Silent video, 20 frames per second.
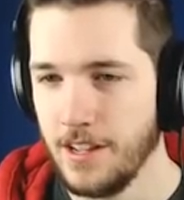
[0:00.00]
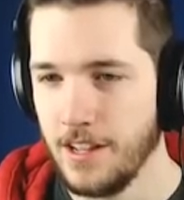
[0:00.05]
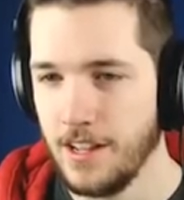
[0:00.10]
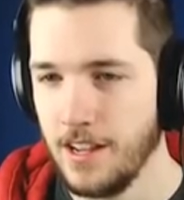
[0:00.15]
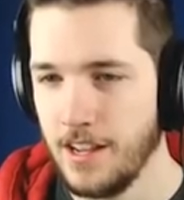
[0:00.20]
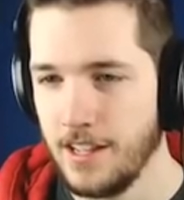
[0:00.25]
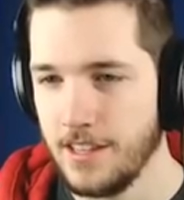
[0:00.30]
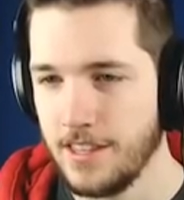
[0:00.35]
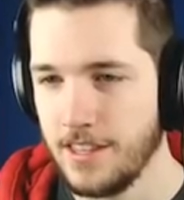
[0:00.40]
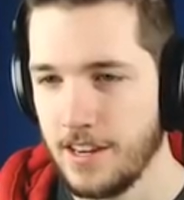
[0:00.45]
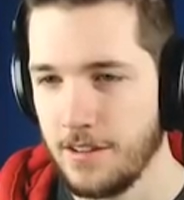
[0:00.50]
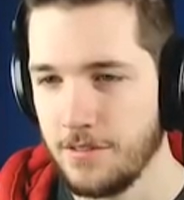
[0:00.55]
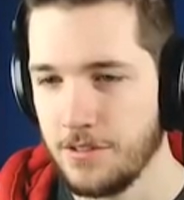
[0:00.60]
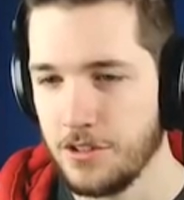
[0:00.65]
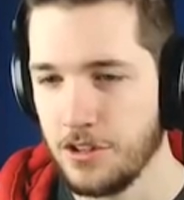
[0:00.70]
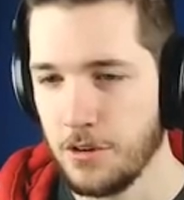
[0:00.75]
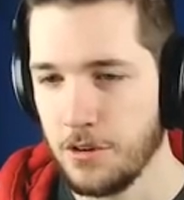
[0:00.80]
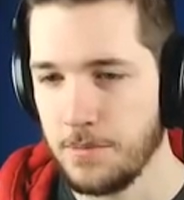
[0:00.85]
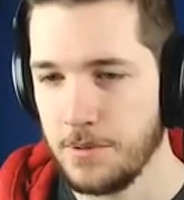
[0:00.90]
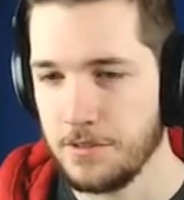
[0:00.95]
Uh, did I
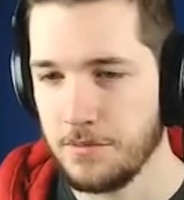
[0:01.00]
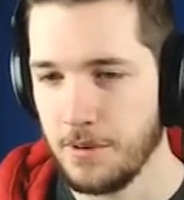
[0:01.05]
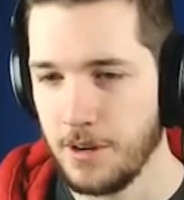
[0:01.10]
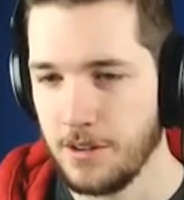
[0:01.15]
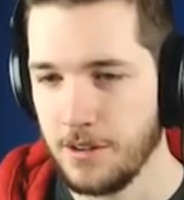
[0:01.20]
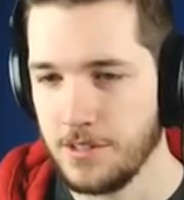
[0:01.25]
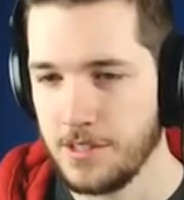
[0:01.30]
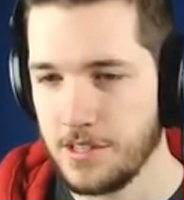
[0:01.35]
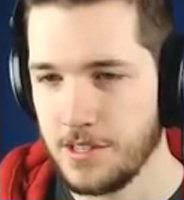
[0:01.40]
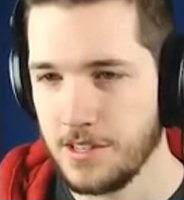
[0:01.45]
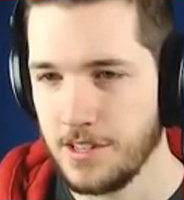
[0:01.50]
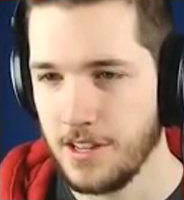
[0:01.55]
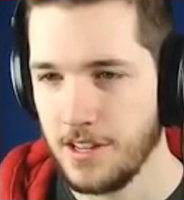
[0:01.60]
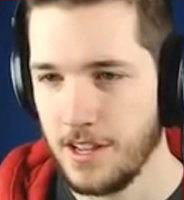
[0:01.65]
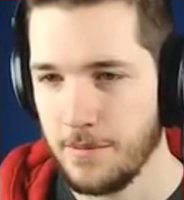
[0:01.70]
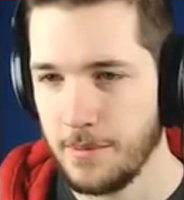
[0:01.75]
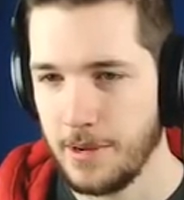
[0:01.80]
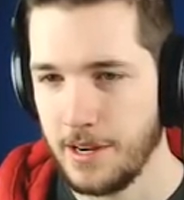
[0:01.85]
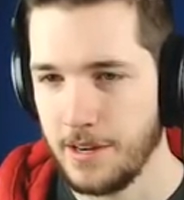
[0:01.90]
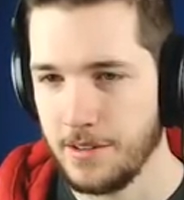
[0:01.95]
screw up these roads?
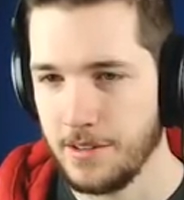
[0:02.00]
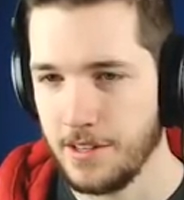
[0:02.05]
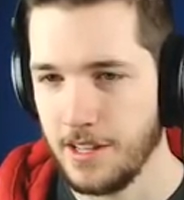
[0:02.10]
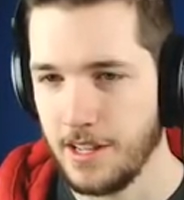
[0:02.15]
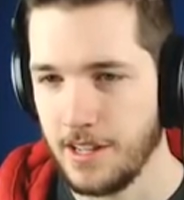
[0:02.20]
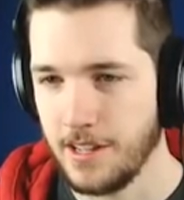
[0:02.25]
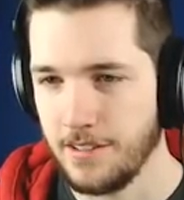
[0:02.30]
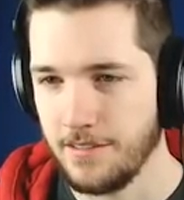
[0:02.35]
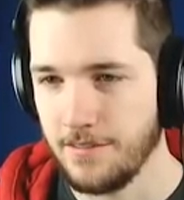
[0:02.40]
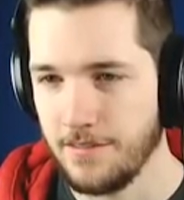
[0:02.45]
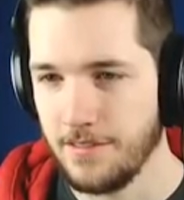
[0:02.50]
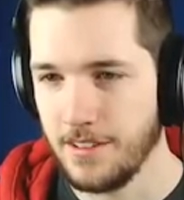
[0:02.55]
I might, uh,